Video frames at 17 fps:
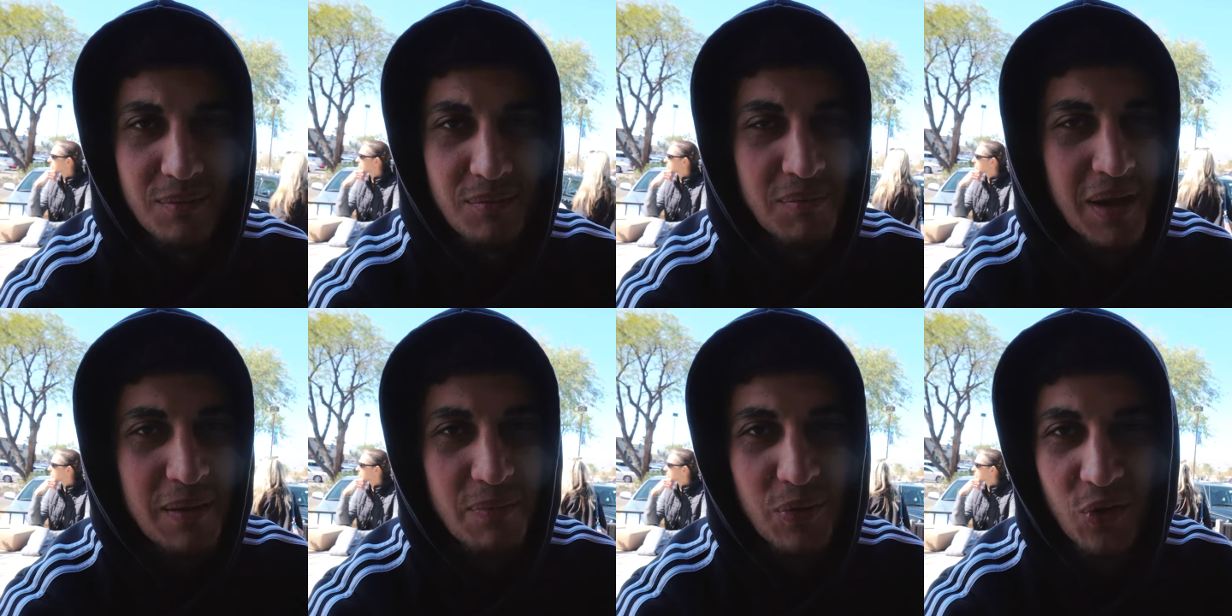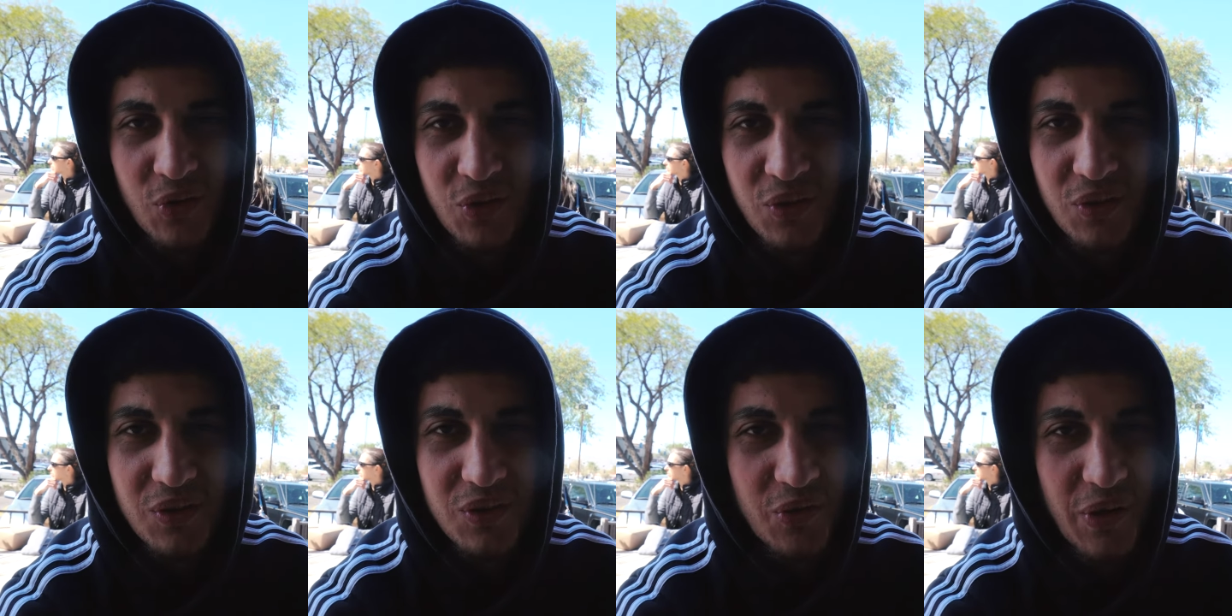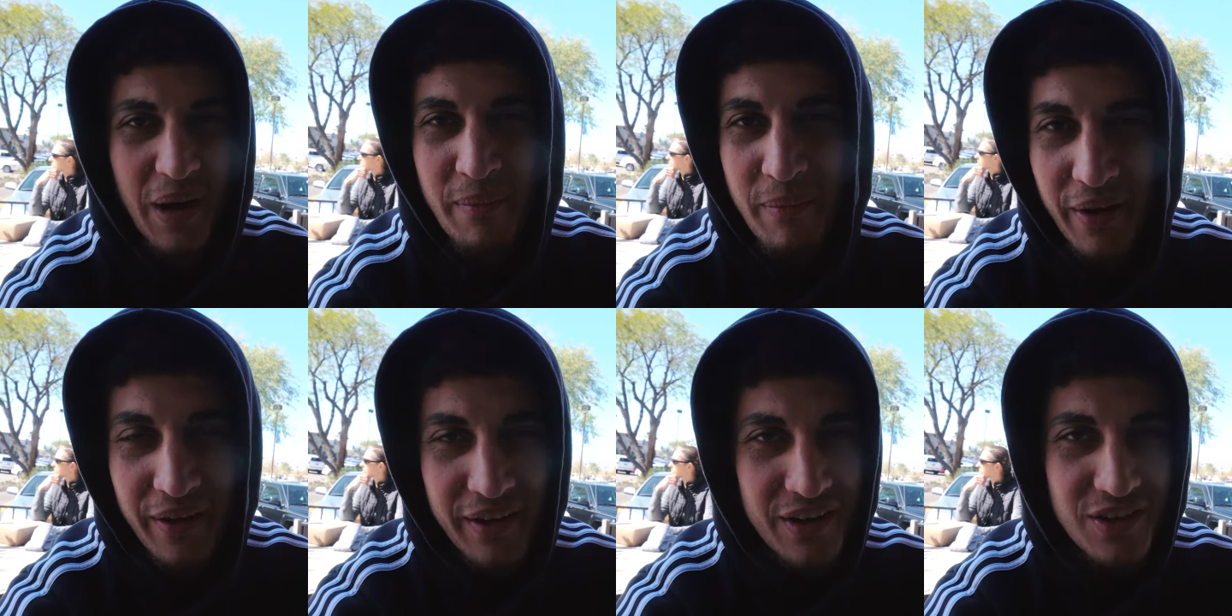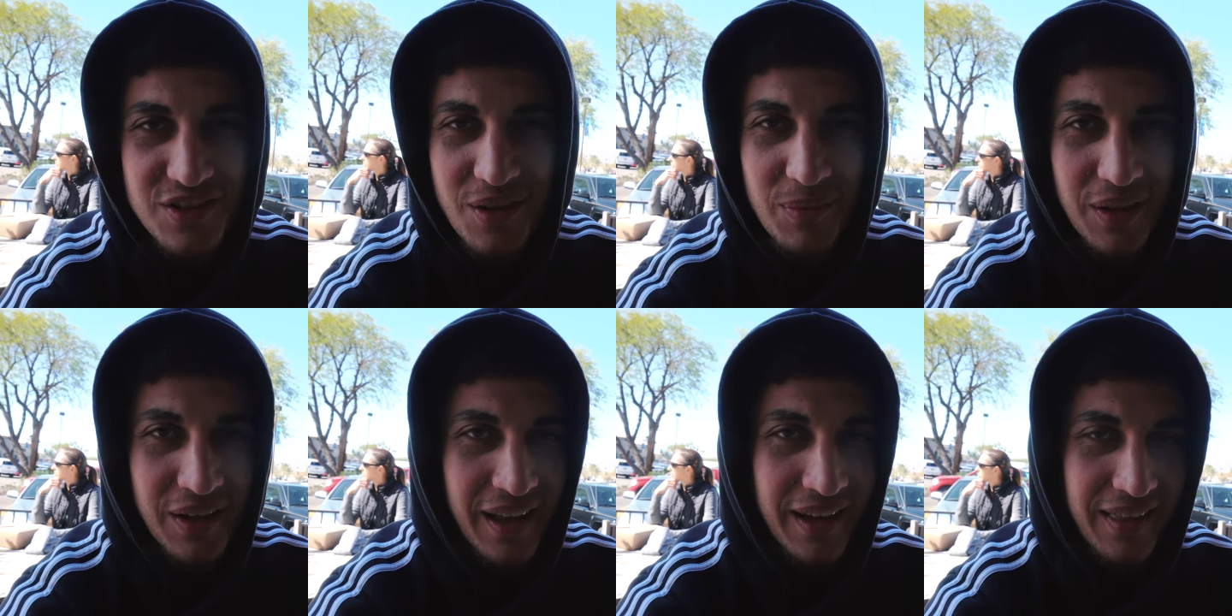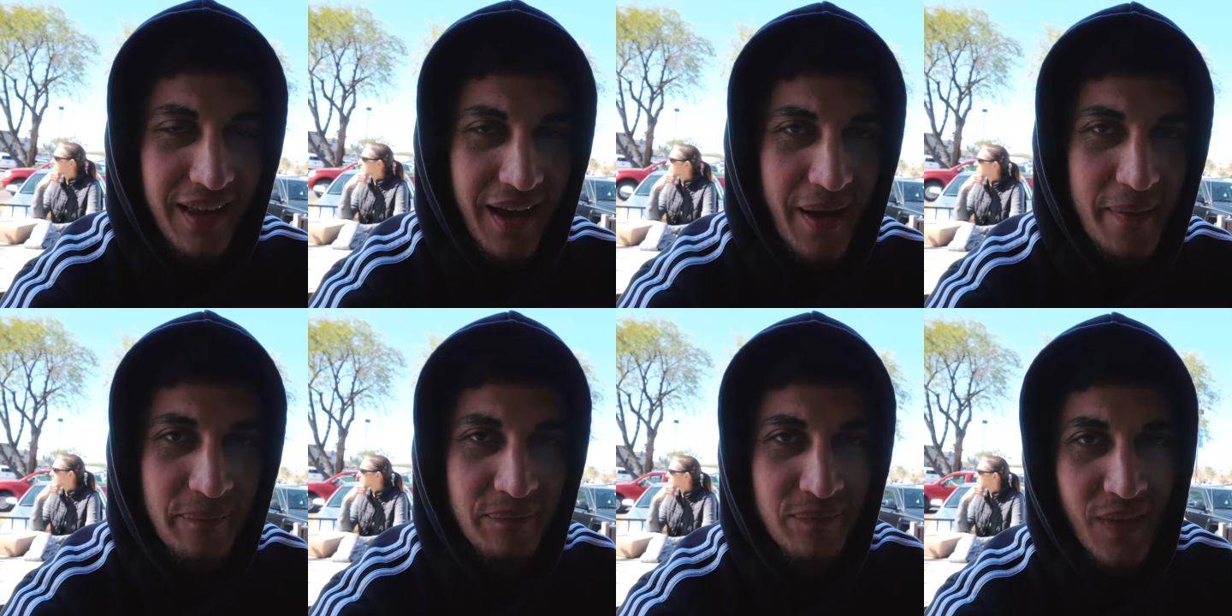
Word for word: maple cranberry or something like that.